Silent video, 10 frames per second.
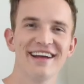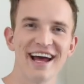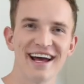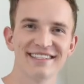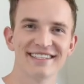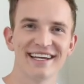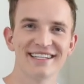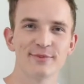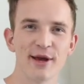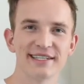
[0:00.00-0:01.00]
guys,
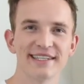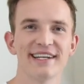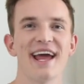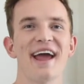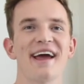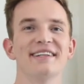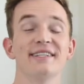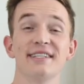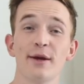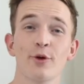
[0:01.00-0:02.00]
it's Mason, and
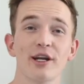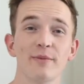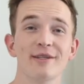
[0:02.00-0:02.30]
today we're going to